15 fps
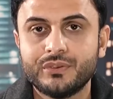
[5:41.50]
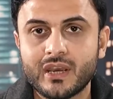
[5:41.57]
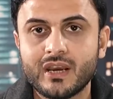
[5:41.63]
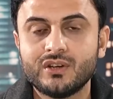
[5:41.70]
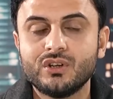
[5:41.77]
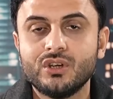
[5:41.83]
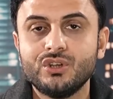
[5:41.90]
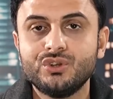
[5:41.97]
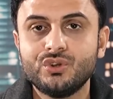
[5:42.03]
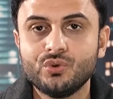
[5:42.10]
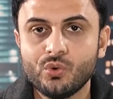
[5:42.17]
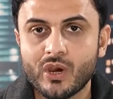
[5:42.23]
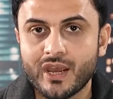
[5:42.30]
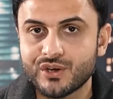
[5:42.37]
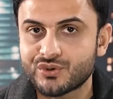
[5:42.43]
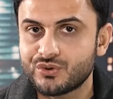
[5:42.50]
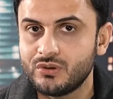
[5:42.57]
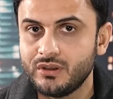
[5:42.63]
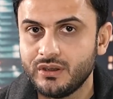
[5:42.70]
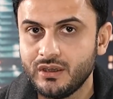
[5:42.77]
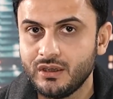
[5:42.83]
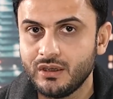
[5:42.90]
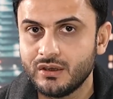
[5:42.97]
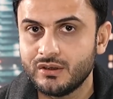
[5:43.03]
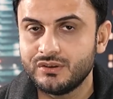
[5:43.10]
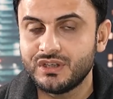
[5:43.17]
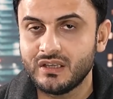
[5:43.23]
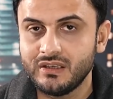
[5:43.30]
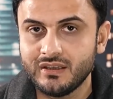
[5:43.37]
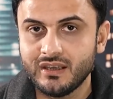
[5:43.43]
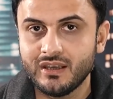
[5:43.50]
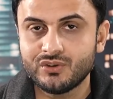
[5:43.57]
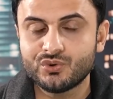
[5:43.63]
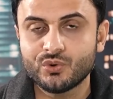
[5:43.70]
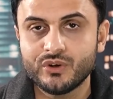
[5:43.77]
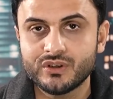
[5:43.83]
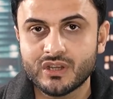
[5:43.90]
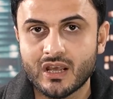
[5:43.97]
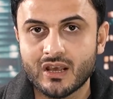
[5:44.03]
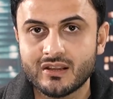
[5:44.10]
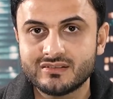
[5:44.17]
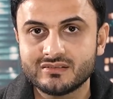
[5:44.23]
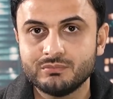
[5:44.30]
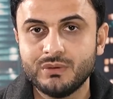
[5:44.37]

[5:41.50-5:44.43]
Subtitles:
that you actually delegate your tasks,